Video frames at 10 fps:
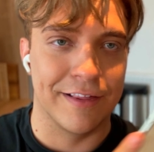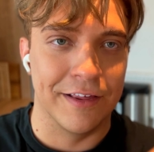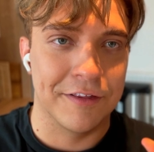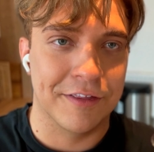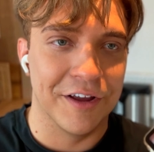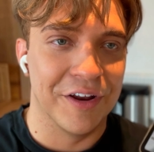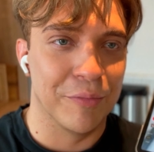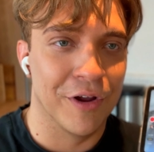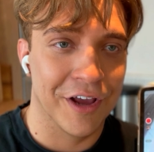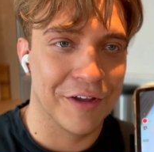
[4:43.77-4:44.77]
is the only
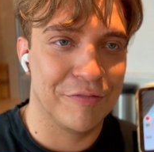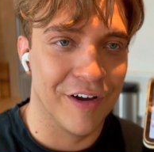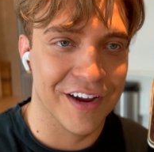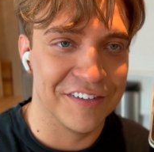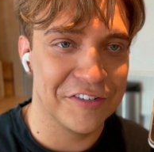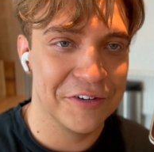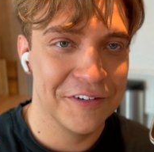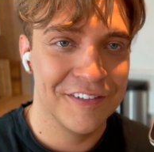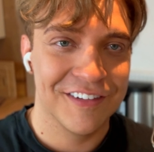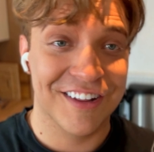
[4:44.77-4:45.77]
one I could find
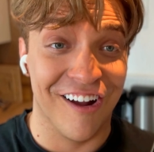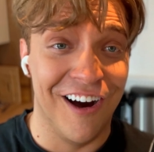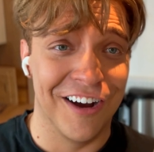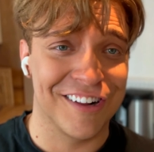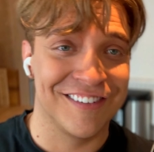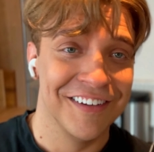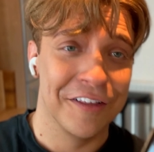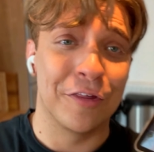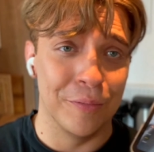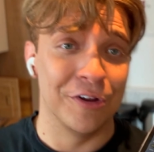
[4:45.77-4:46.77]
charged,
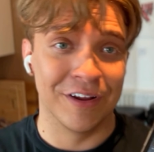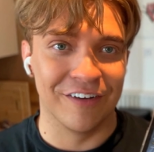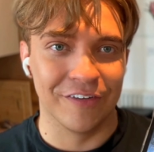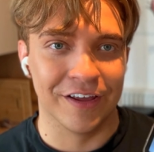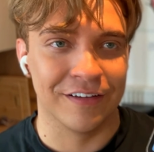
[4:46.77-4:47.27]
so we're doing it on here.